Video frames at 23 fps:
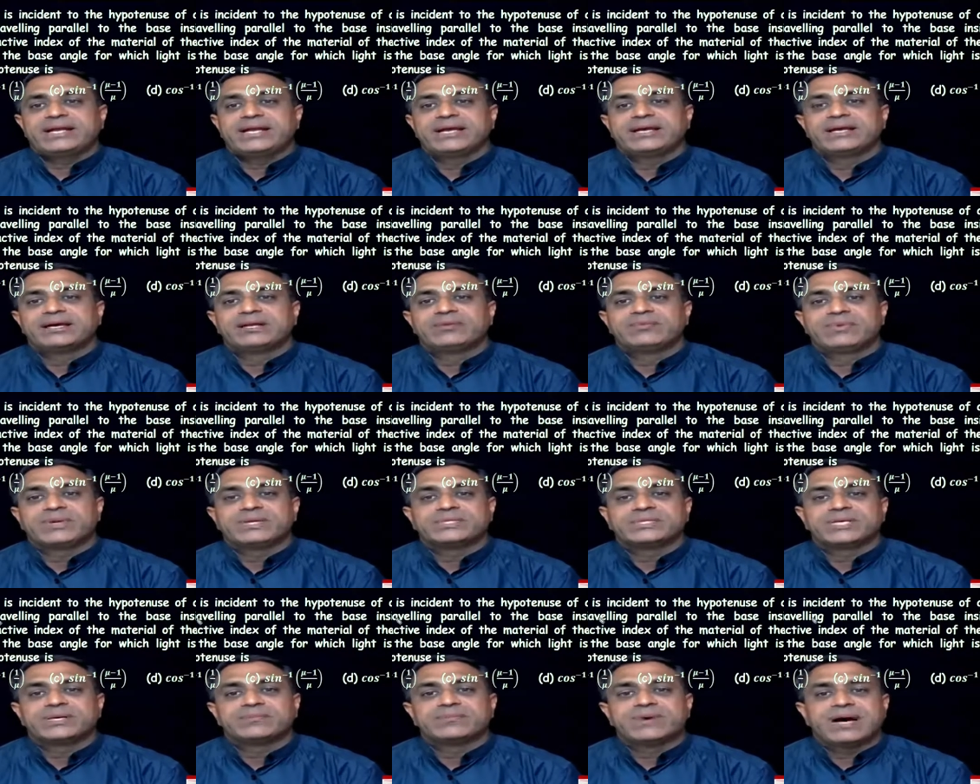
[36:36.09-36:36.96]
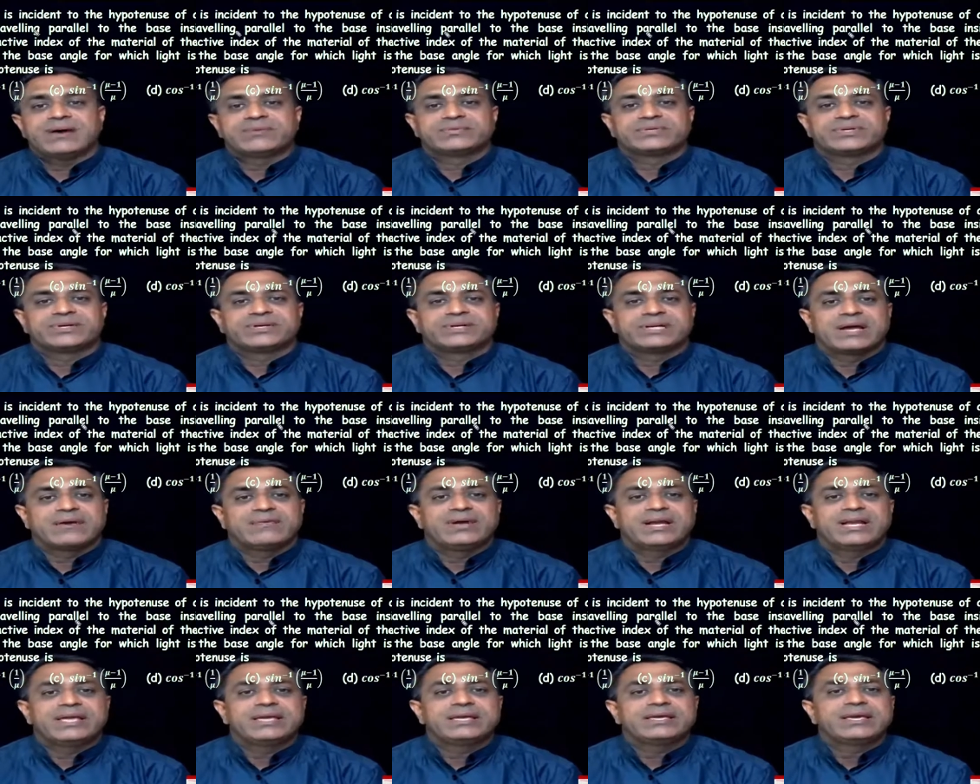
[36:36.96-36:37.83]
angle prism after
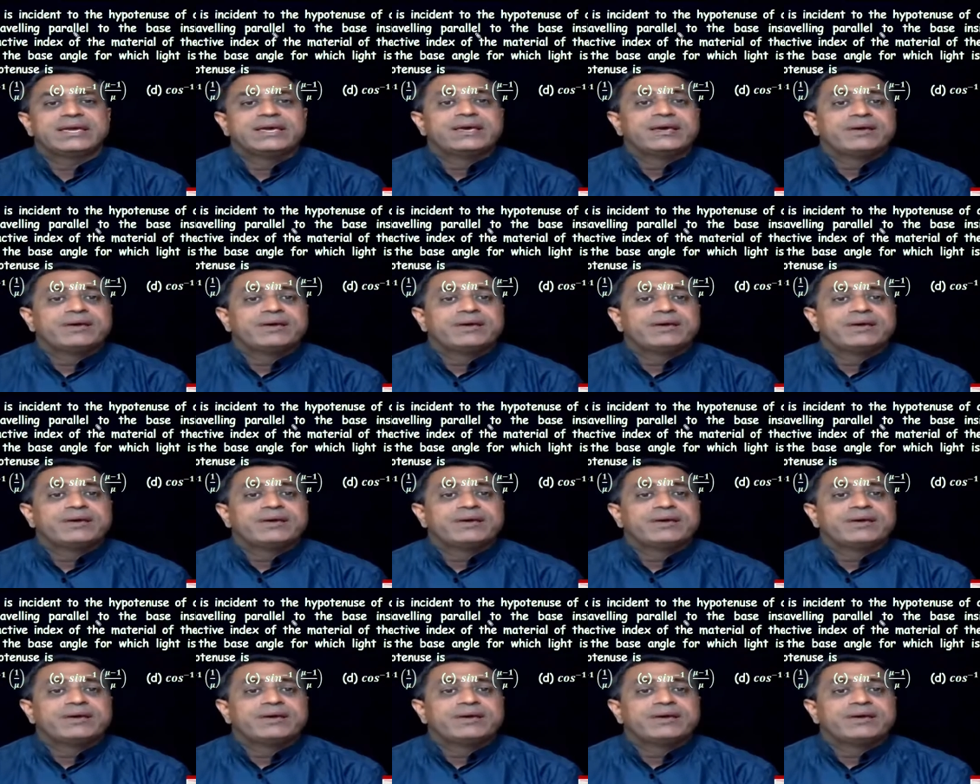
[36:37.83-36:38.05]
traveling